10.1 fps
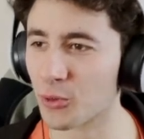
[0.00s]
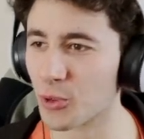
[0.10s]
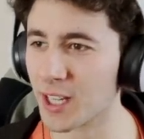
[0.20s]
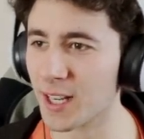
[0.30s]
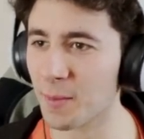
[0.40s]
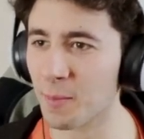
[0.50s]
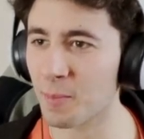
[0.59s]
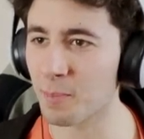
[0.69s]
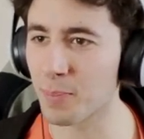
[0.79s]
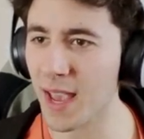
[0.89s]
freaking
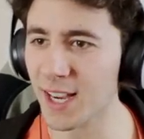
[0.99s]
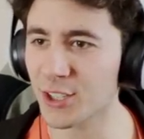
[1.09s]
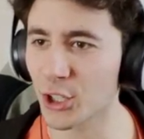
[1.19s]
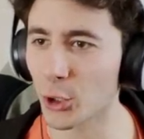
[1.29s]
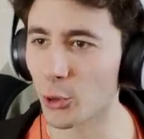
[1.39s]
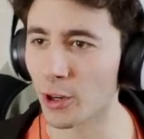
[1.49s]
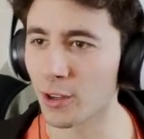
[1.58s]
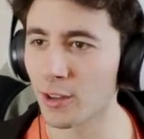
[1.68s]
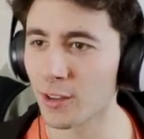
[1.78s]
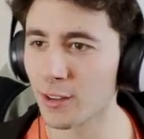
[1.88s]
big dude.
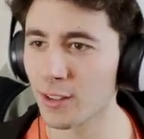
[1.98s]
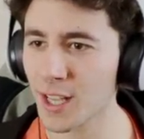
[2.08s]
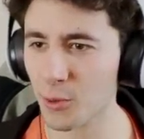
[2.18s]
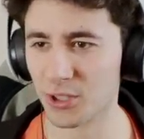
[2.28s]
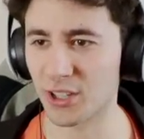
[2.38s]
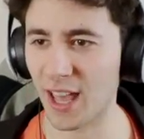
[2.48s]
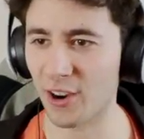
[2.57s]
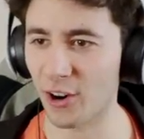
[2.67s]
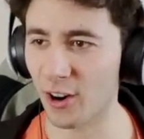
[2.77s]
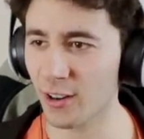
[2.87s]
He wasn't that
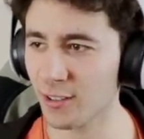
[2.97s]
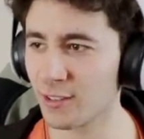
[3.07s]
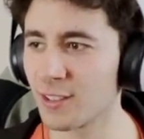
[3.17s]
hard.